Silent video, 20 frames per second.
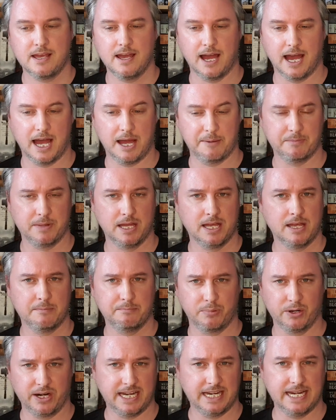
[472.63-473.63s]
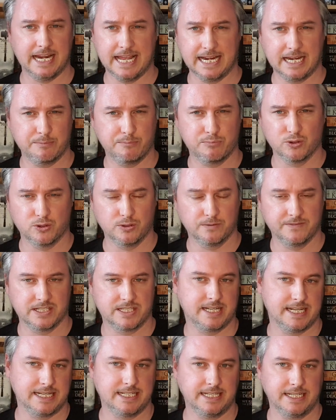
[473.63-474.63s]
Um, but it nearly brought the
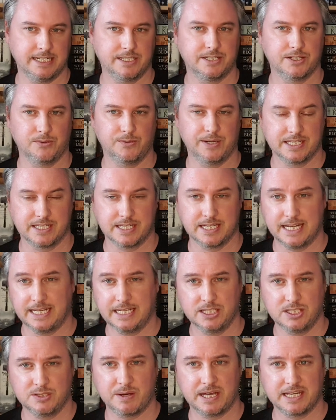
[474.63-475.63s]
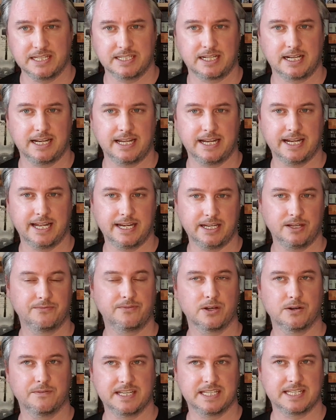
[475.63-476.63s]
city to its knees, basically. And then you've
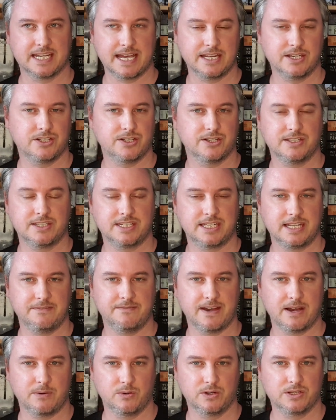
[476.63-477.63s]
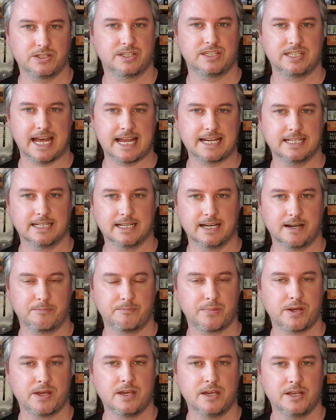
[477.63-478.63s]
got this agency that was set
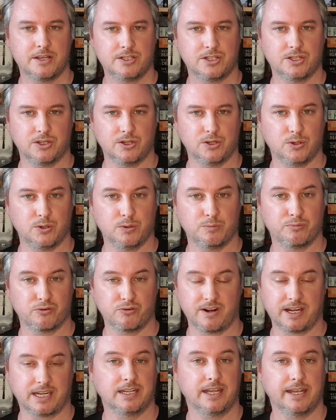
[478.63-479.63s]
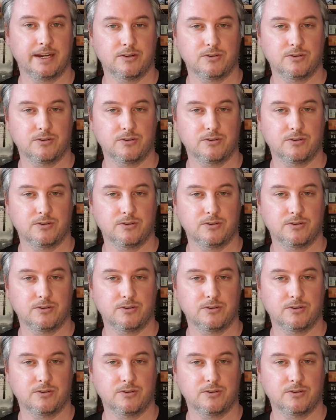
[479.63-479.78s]
up to bring it